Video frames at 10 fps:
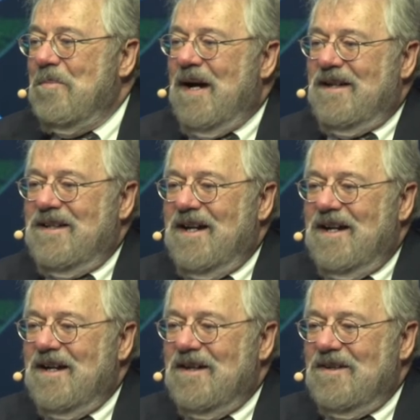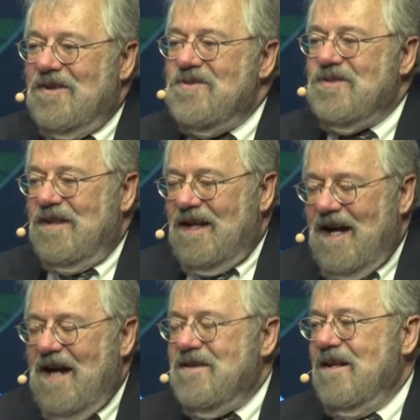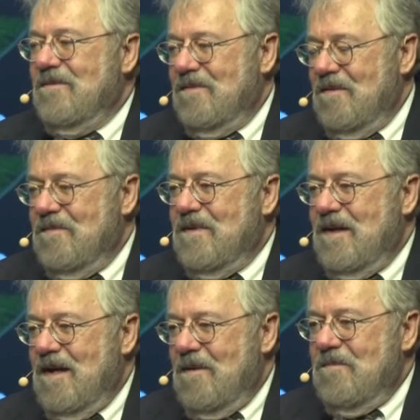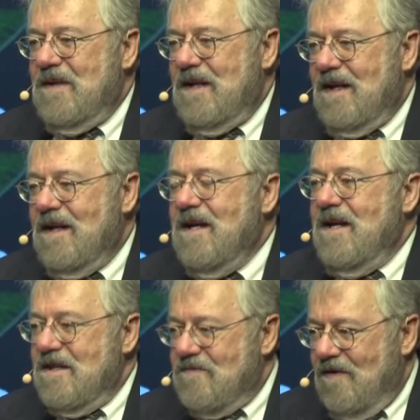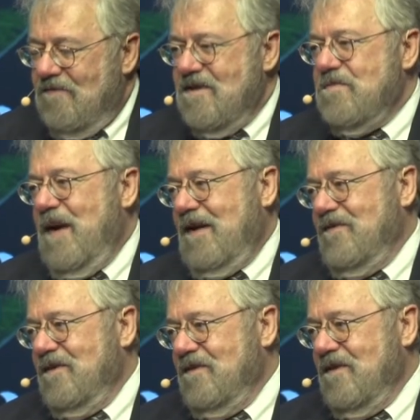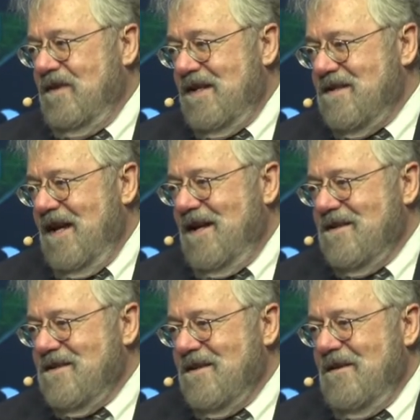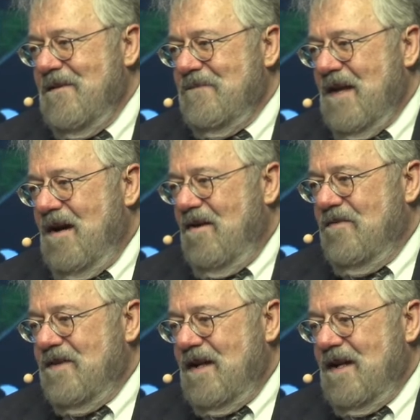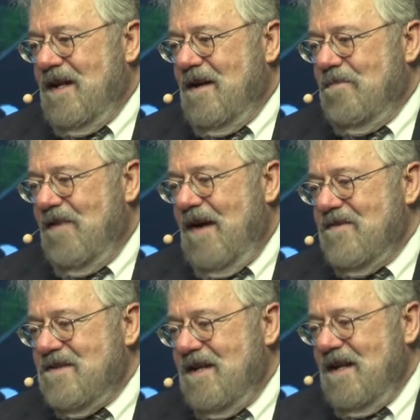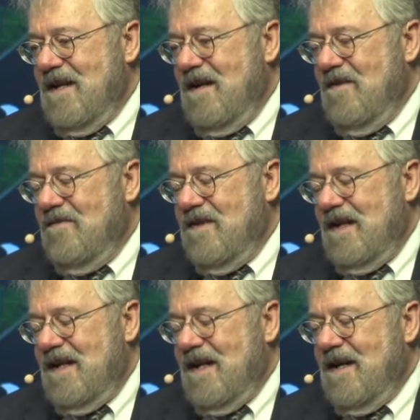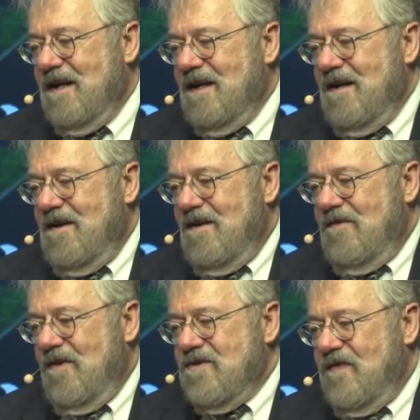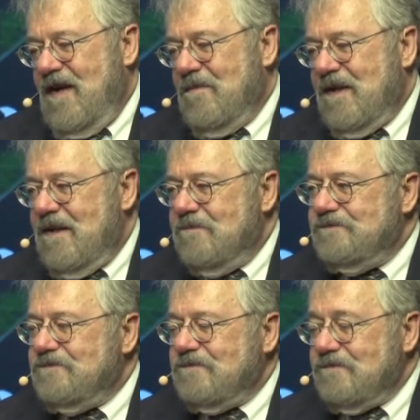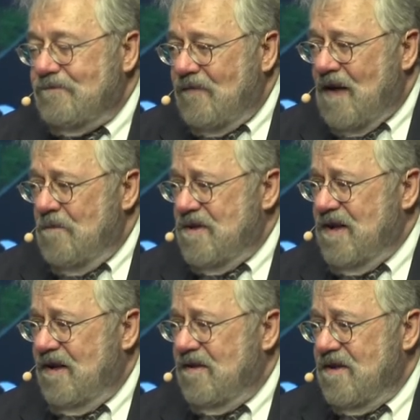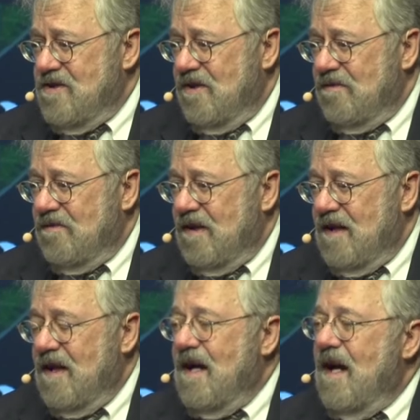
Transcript: But uh, usually, I think the, the uh, media is very respectful these days of the uh, privacy of the uh, first family, particularly the children,